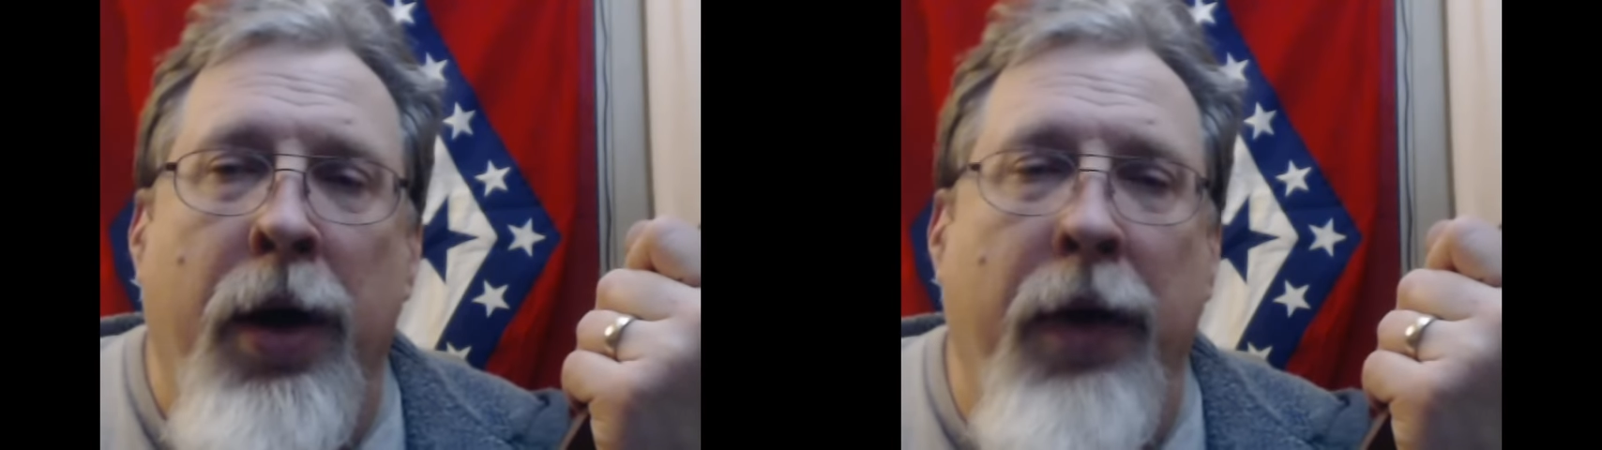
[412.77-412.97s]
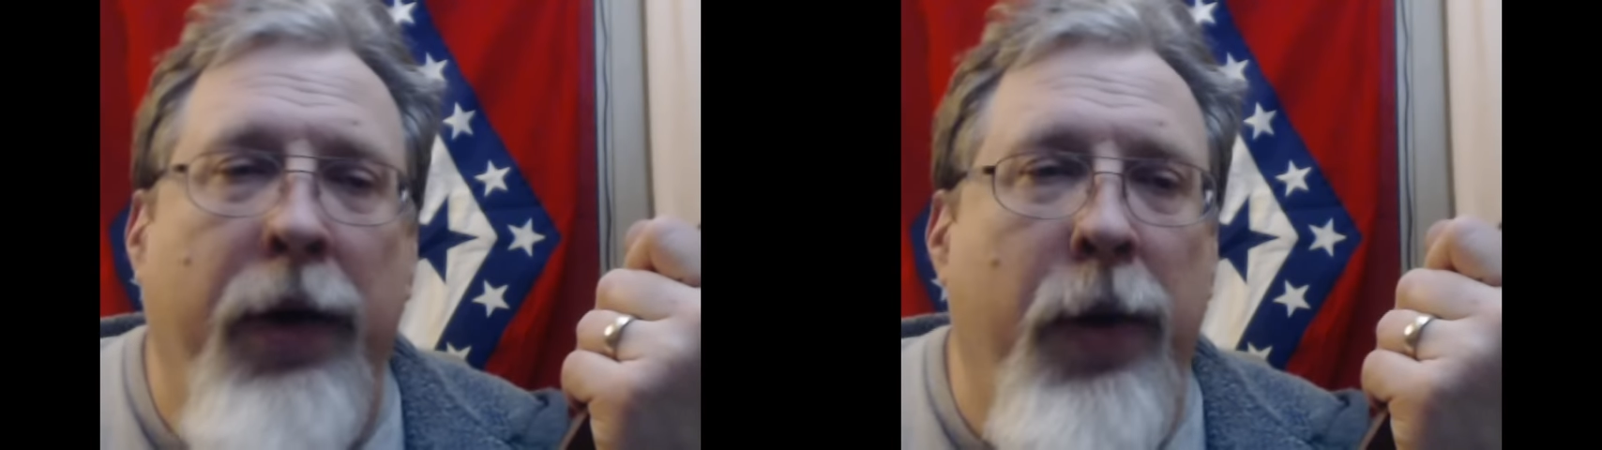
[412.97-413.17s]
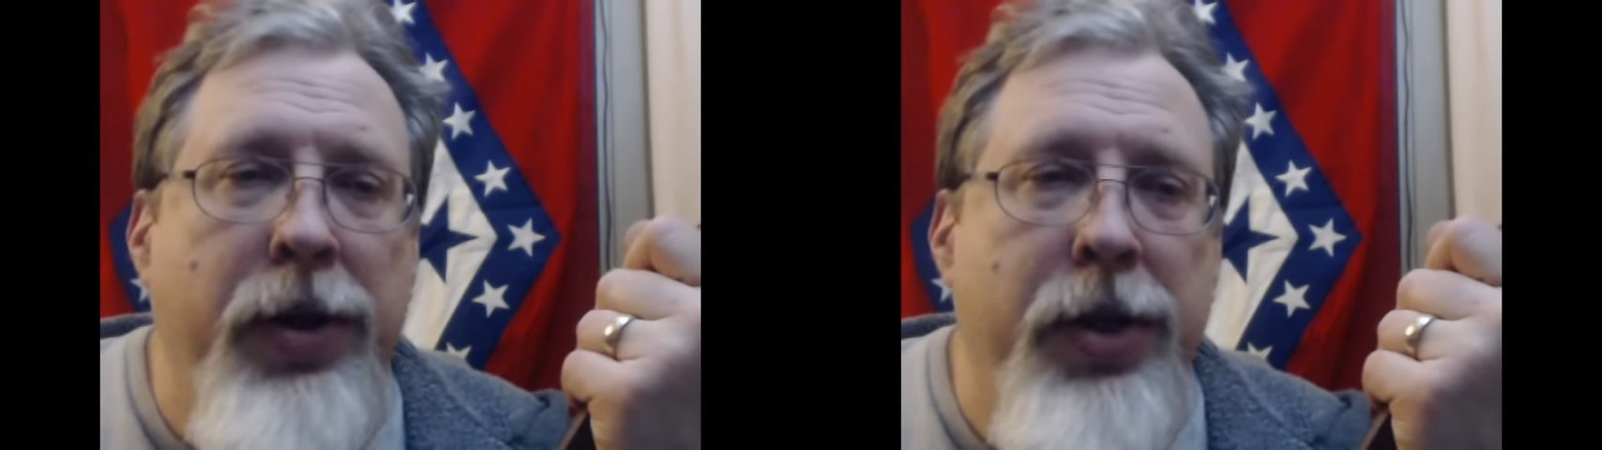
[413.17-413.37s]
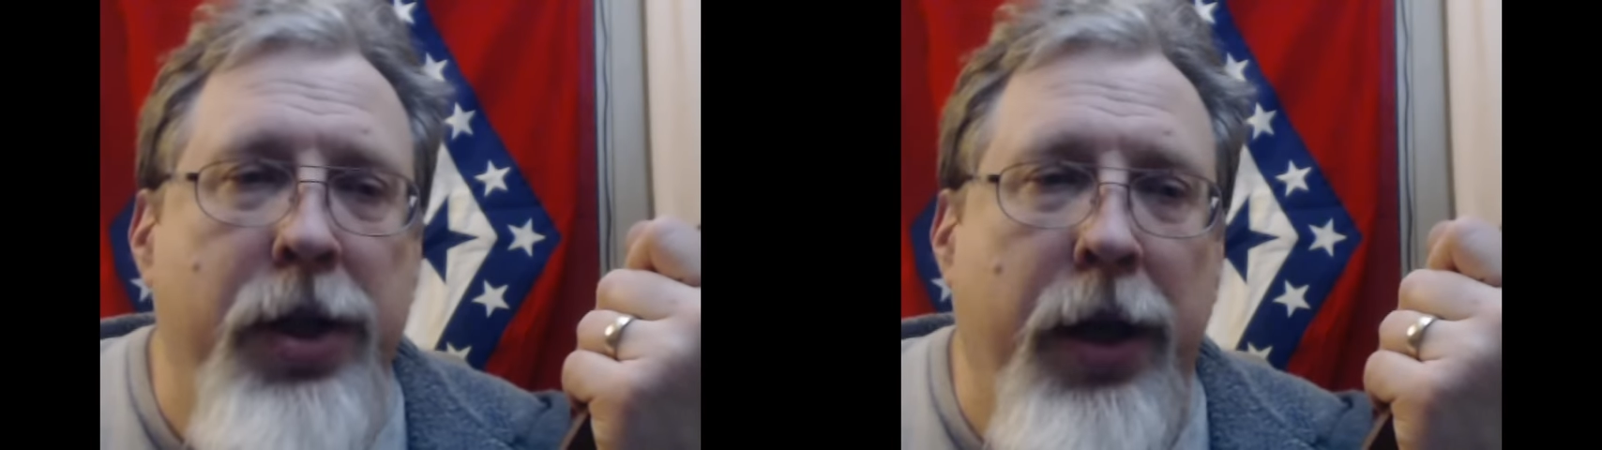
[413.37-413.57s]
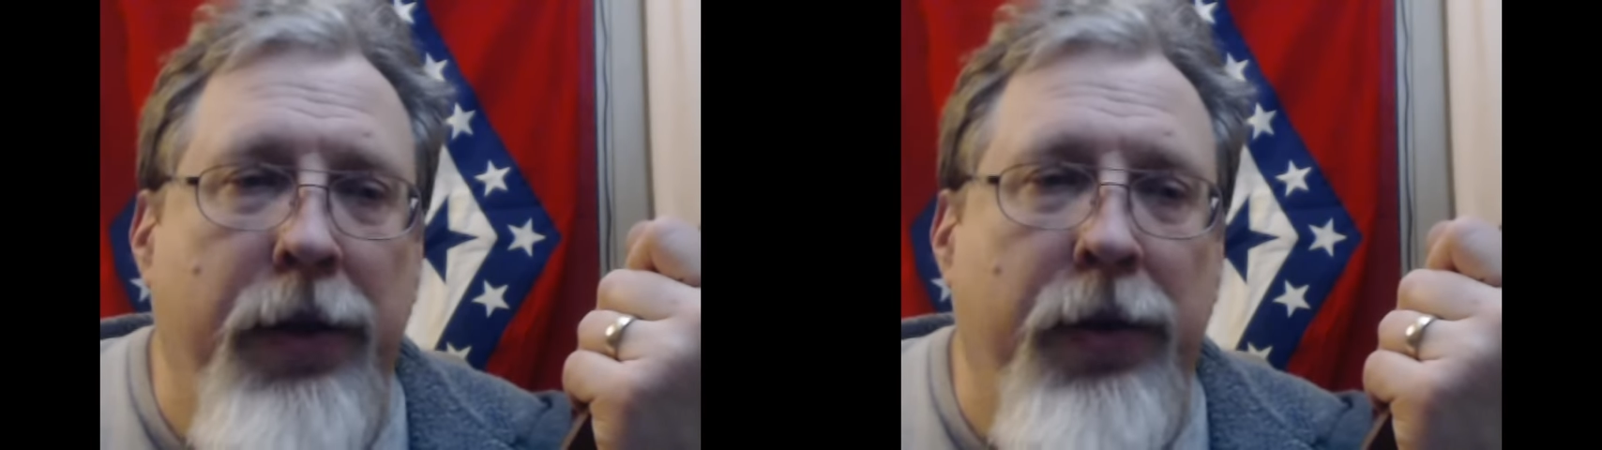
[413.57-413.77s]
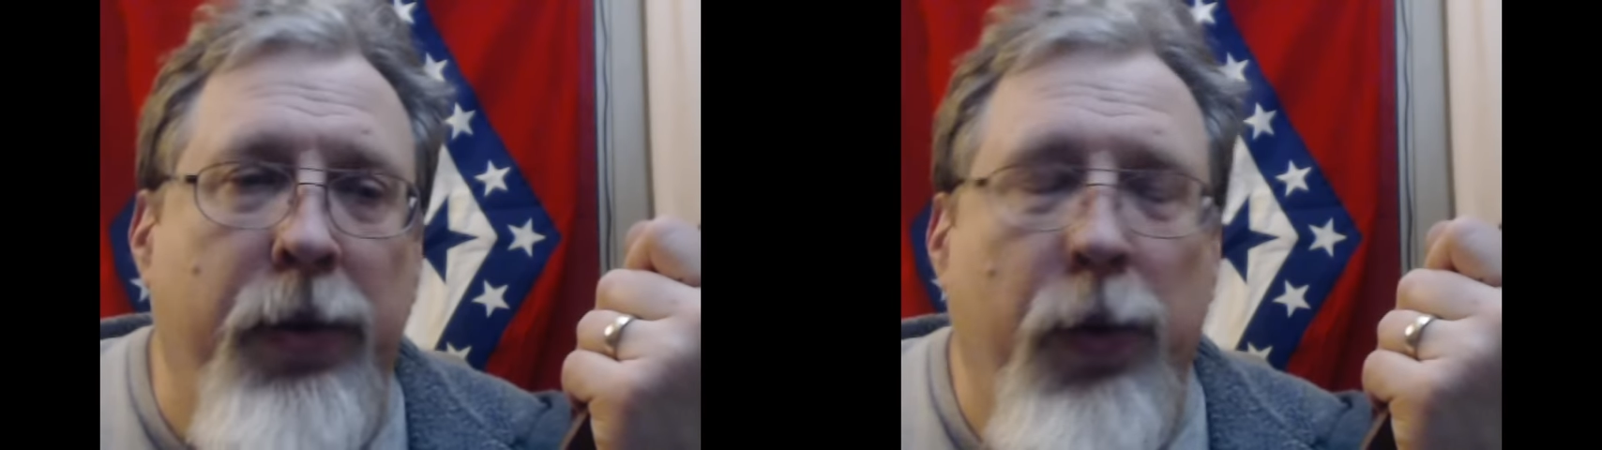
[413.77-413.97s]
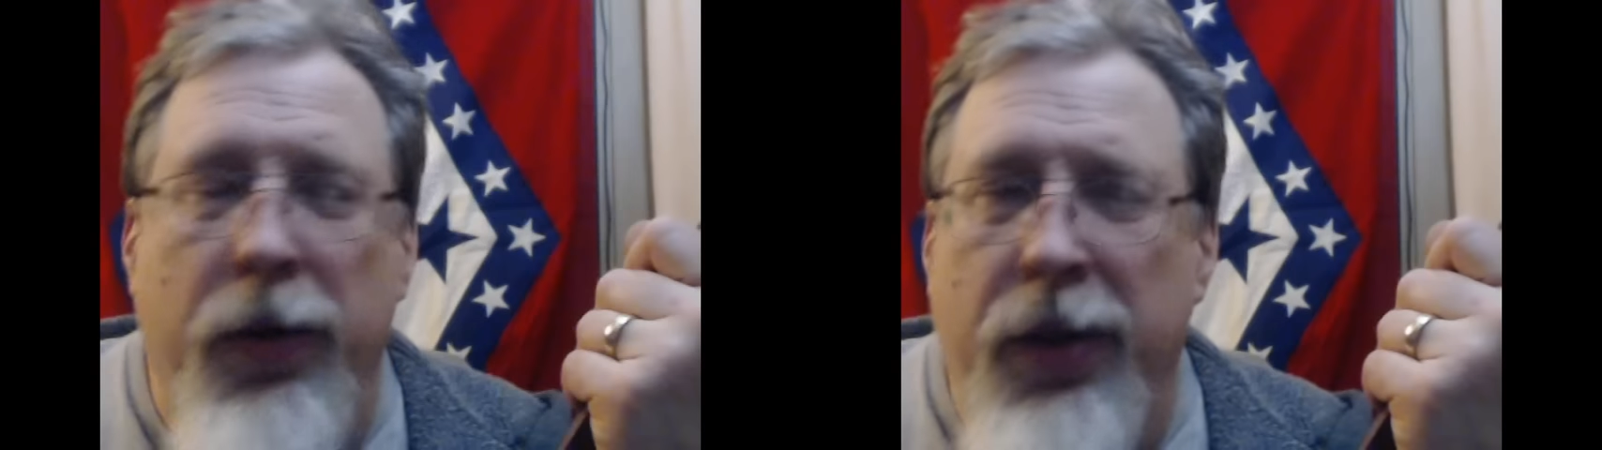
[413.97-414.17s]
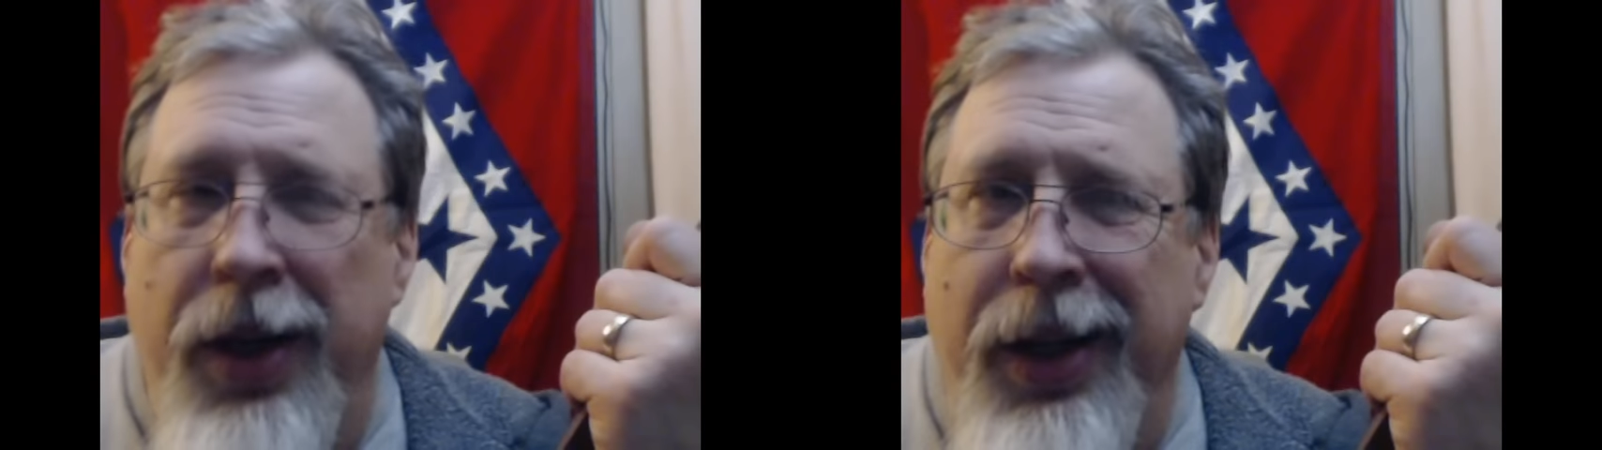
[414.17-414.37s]
Now the question is,
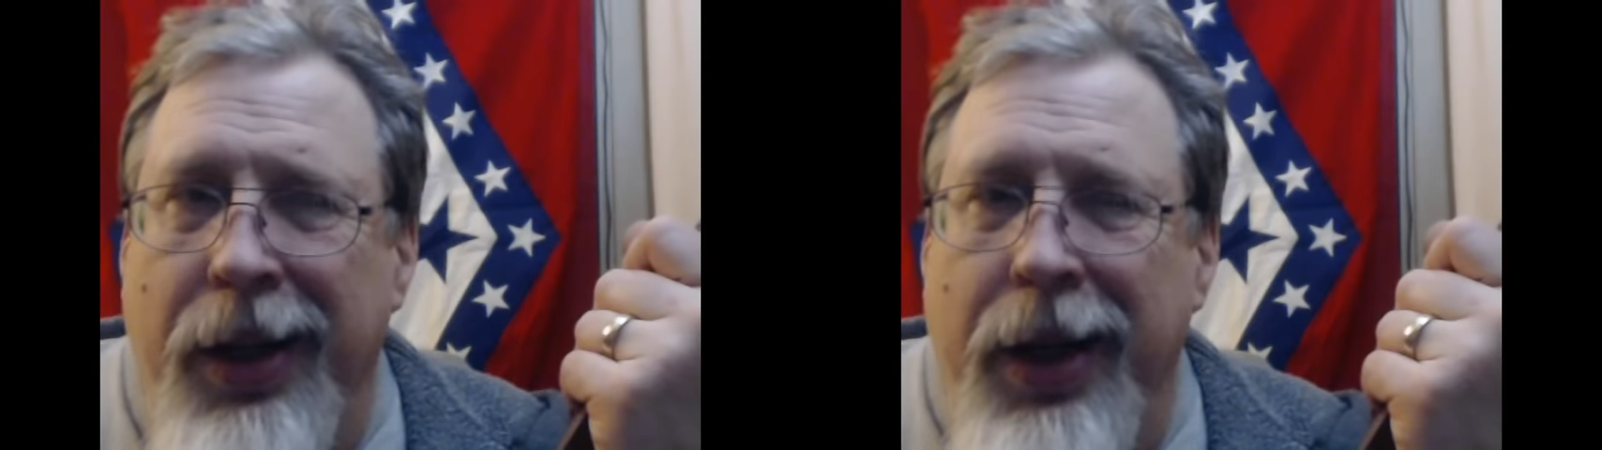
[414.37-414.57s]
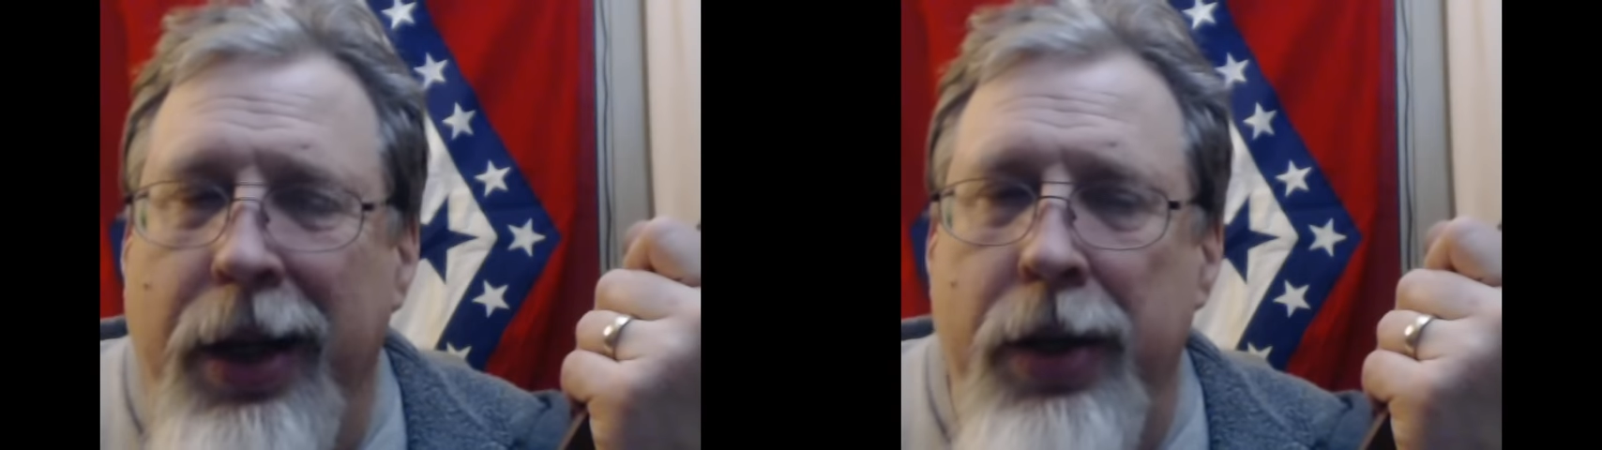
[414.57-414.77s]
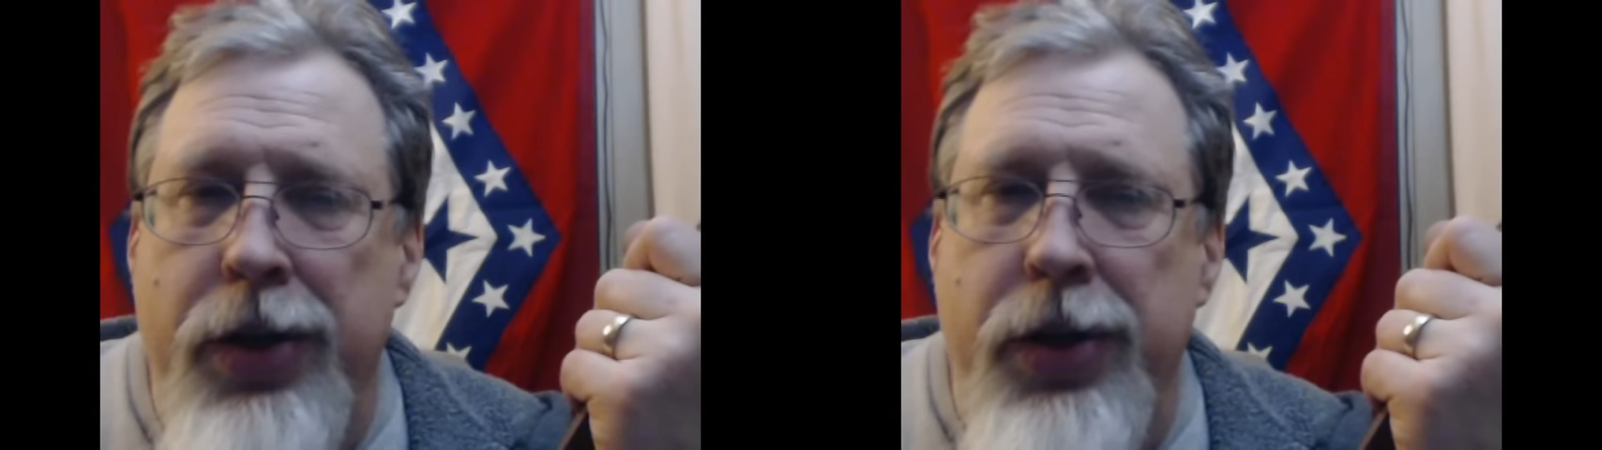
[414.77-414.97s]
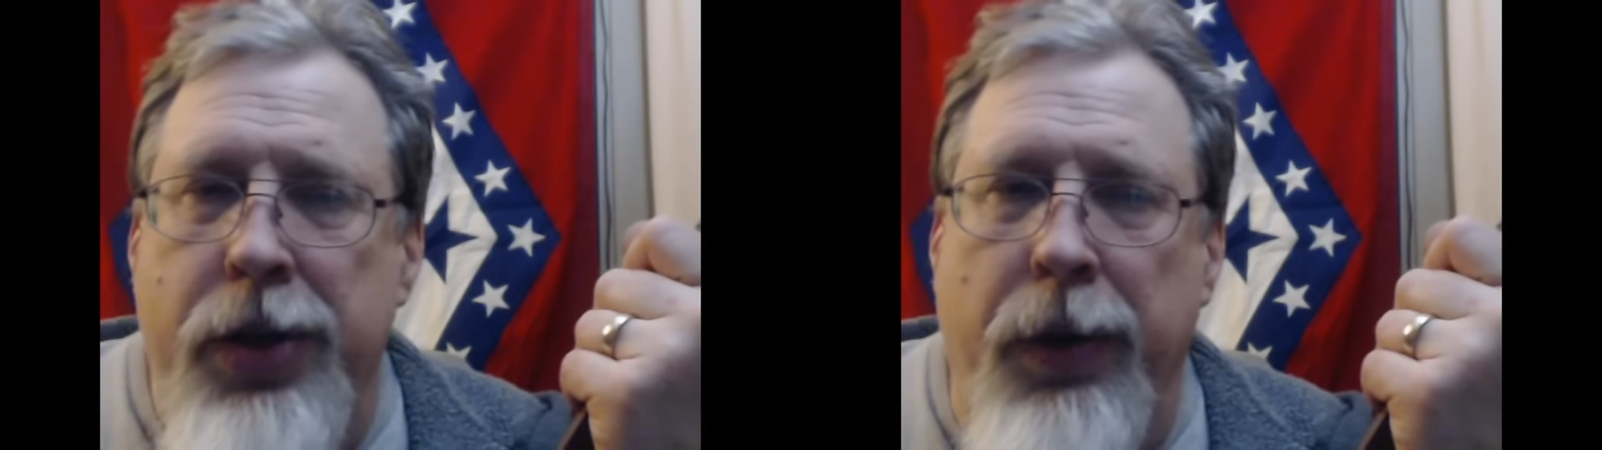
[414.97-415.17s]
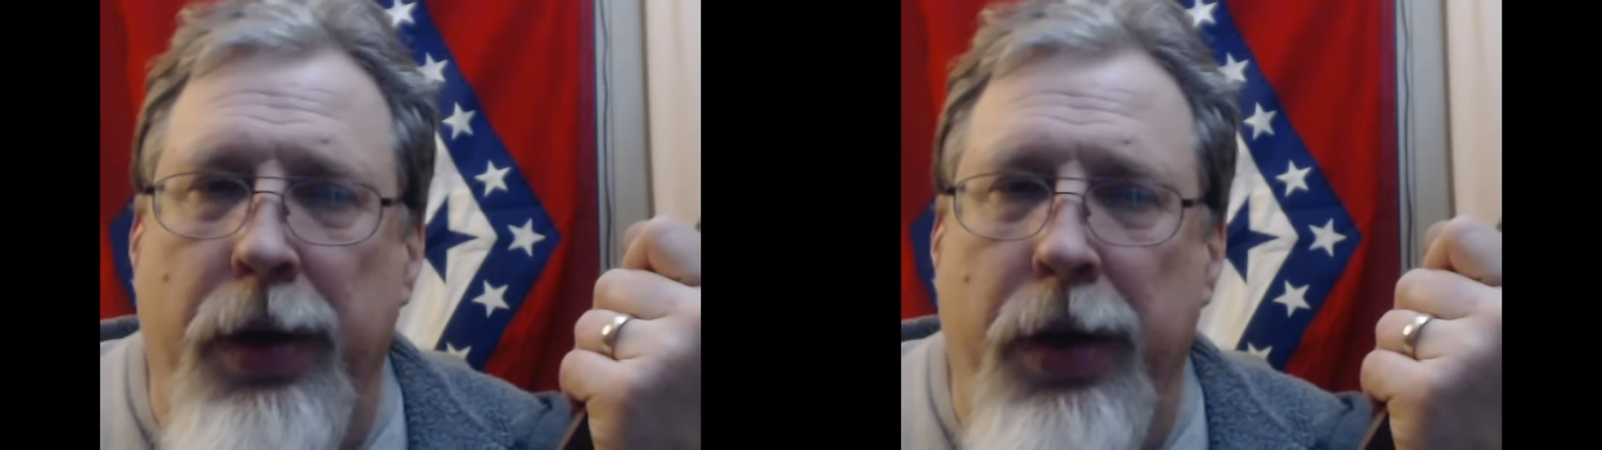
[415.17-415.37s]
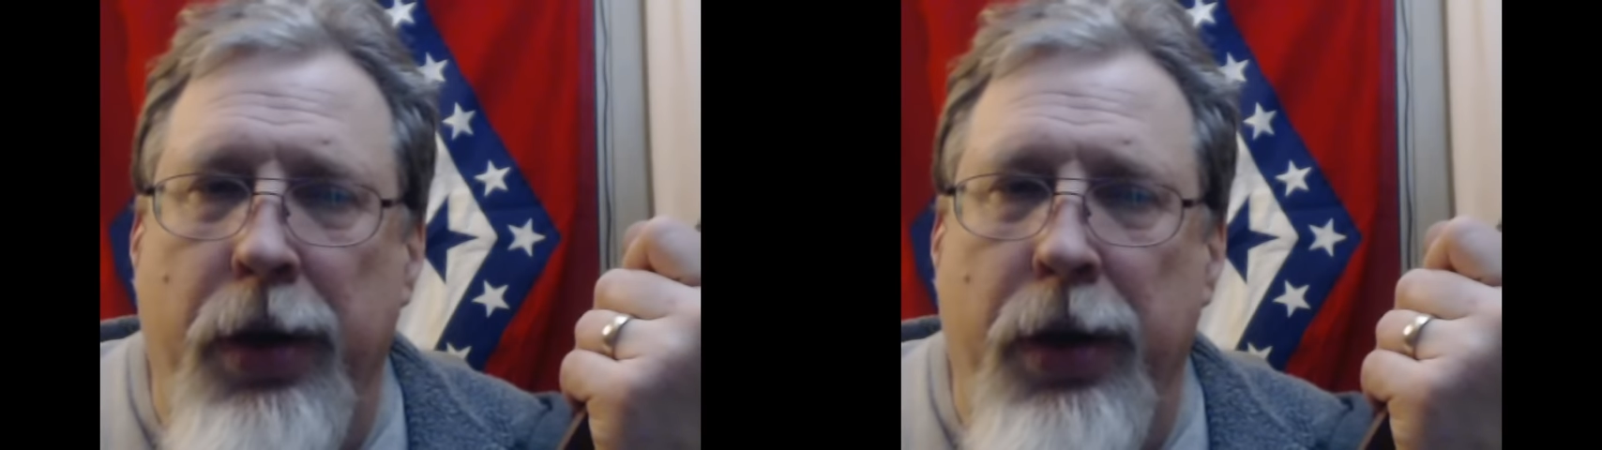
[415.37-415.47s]
was it a clean shoot?